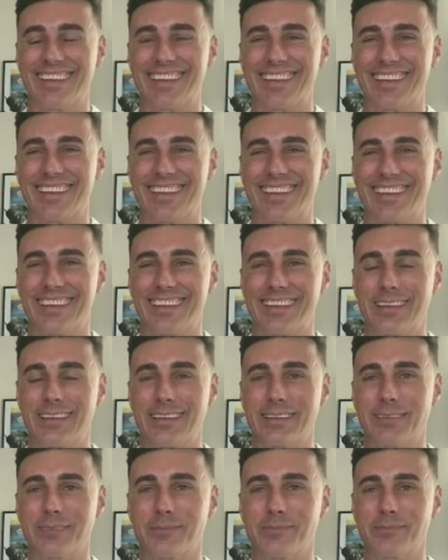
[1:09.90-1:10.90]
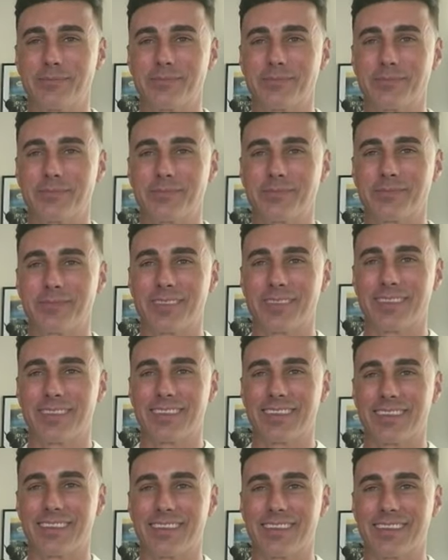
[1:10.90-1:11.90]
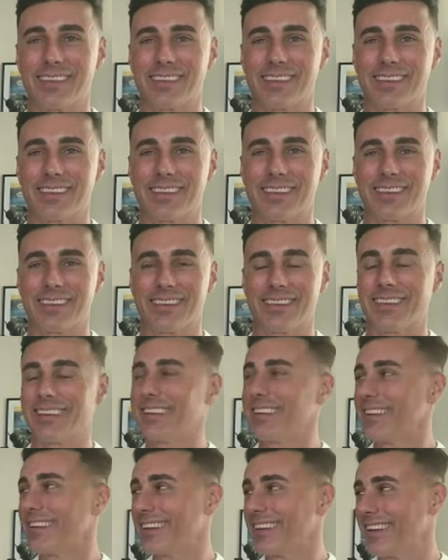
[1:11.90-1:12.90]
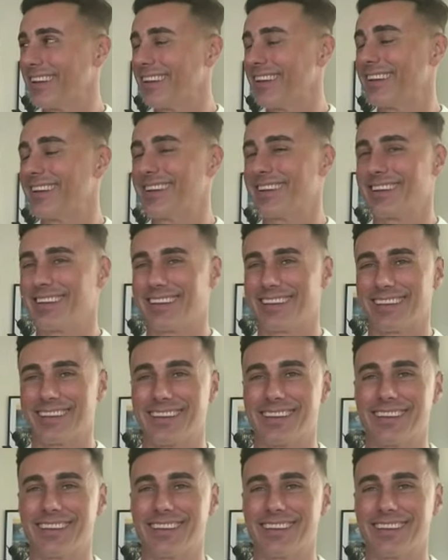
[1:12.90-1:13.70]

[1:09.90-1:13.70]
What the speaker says: The person shown says nothing.